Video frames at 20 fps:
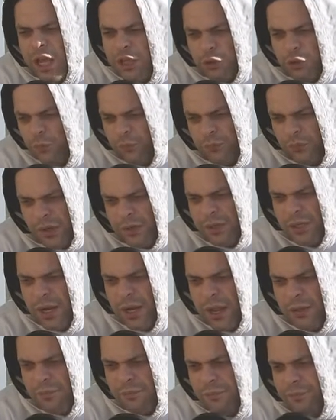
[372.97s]
You fucked it
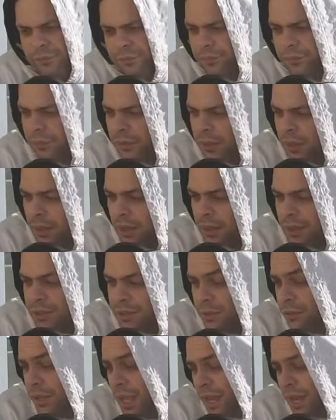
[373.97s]
up.
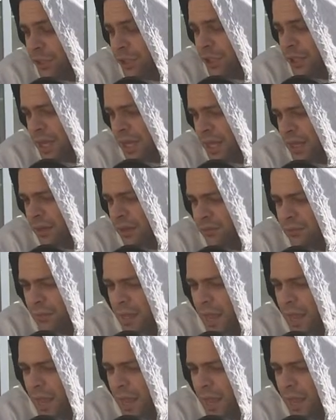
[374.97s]
So yeah, she did.